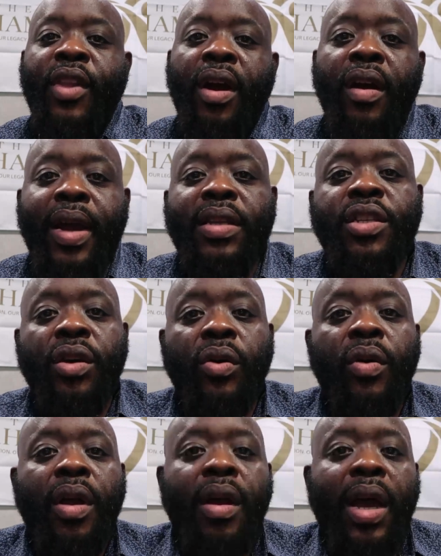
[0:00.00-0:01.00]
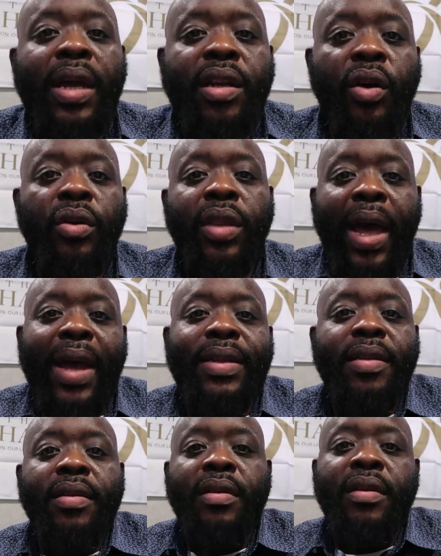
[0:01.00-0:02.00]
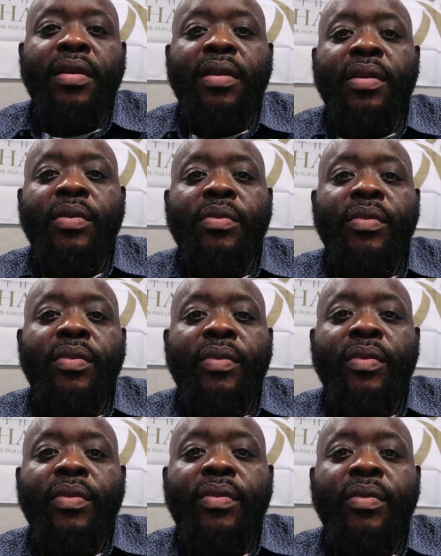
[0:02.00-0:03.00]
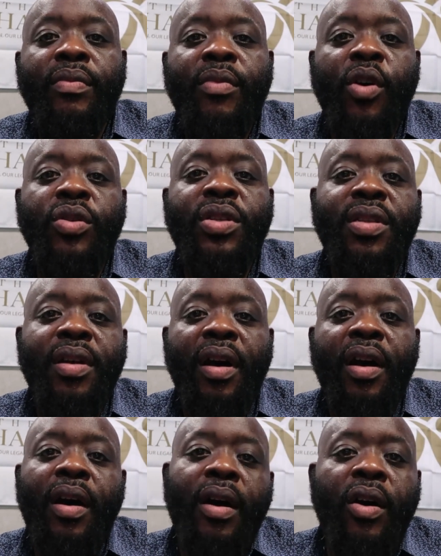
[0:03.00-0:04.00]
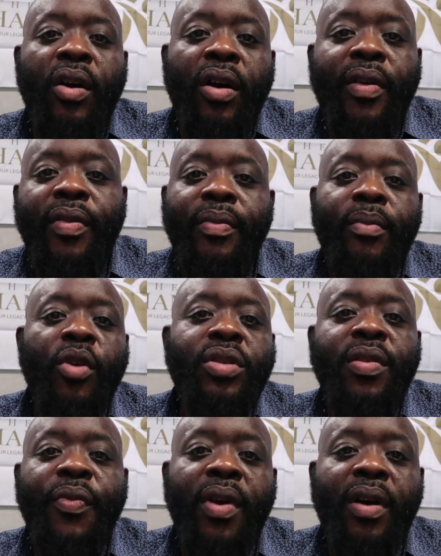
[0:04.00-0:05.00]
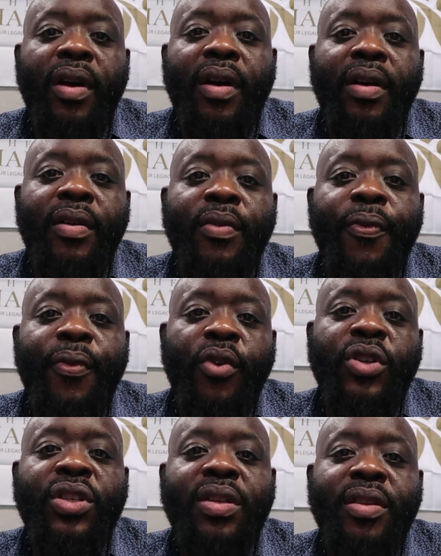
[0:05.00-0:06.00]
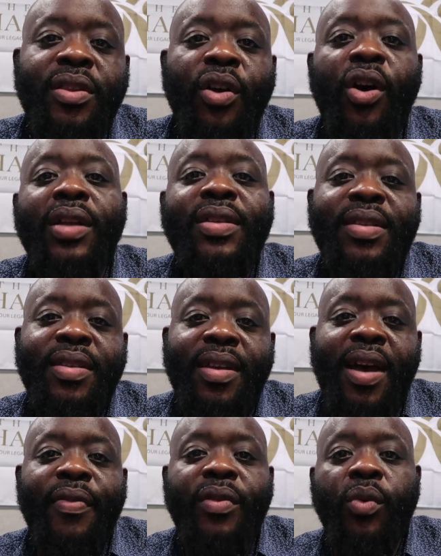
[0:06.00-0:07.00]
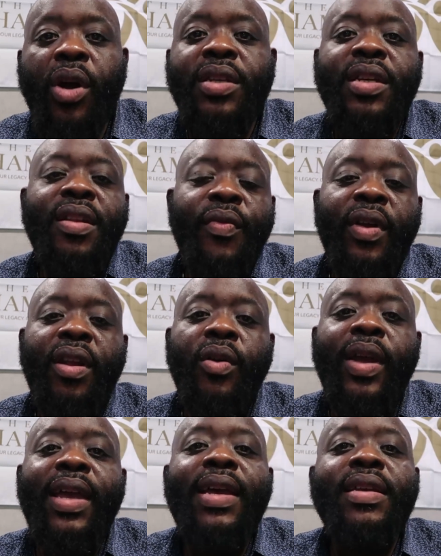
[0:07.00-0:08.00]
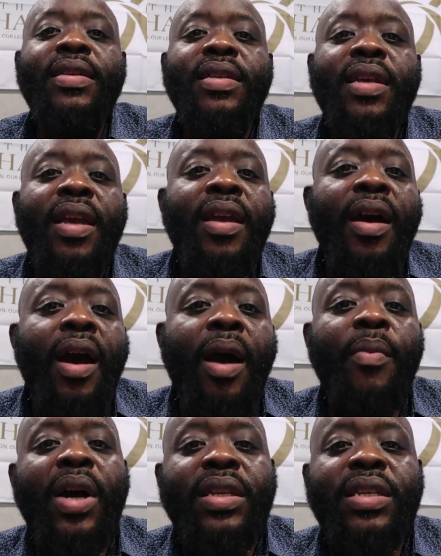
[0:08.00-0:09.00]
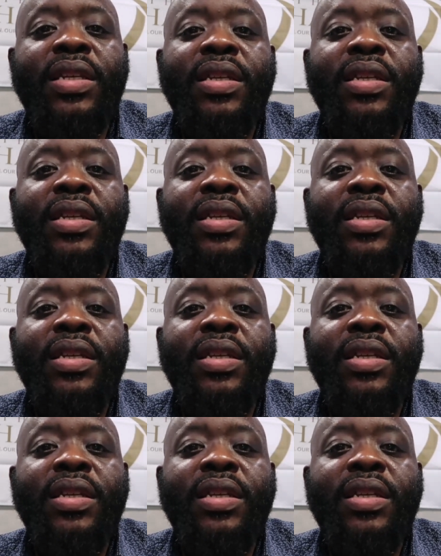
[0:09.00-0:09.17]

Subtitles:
All right, so I know that most of your first thoughts after watching the video is how much